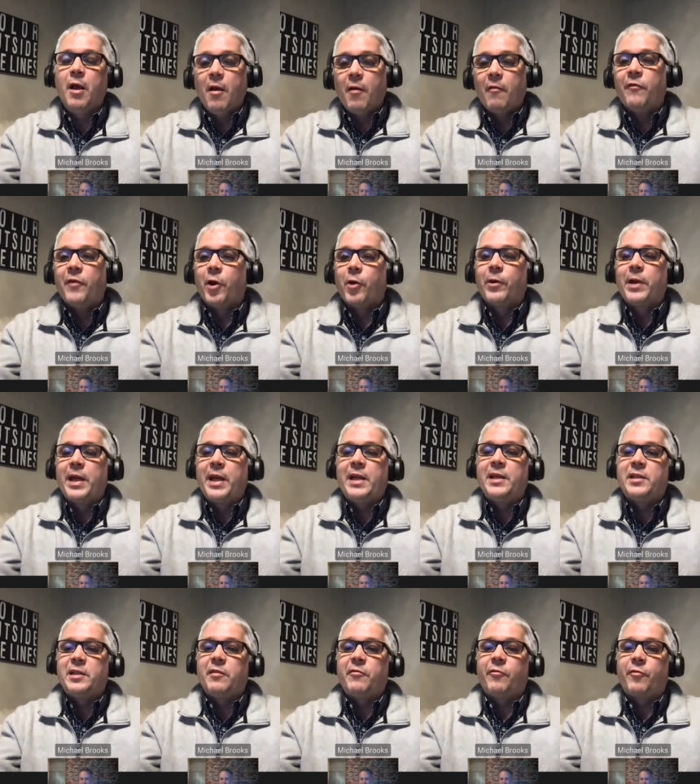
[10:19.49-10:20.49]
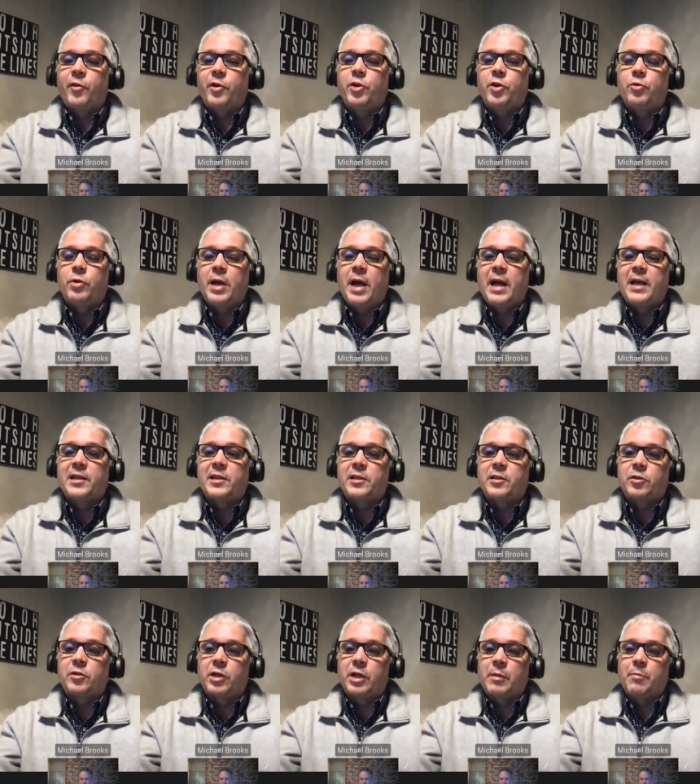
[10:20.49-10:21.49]
Very easy for you guys
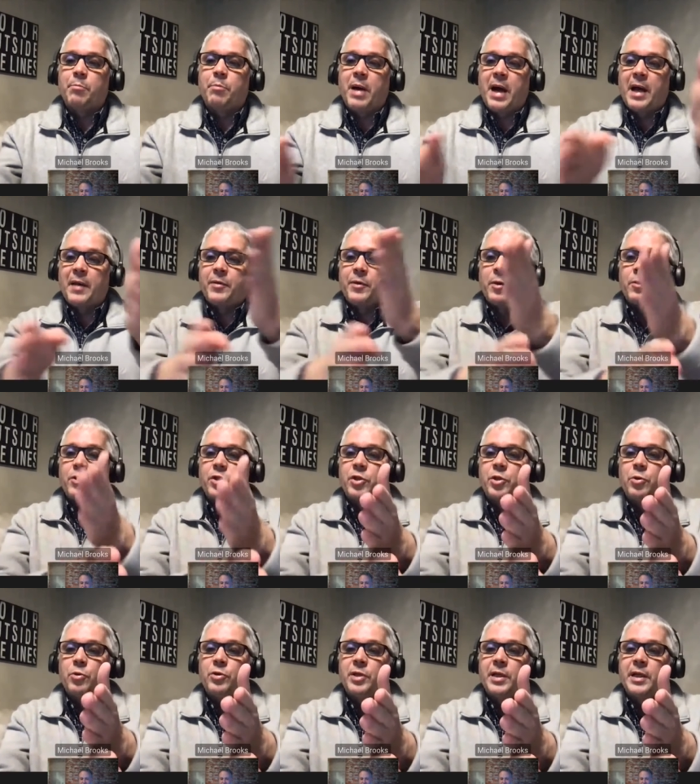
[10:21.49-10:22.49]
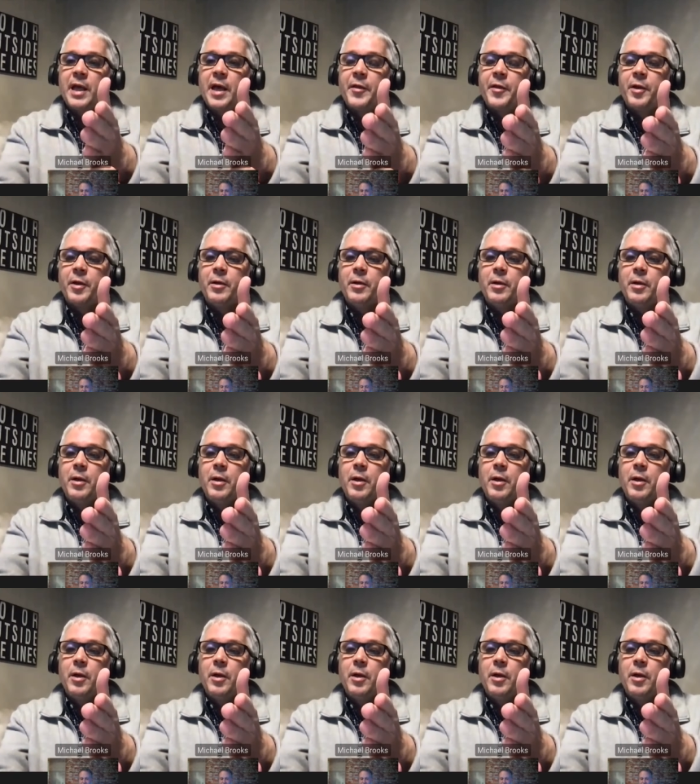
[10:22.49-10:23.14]
to combine those two together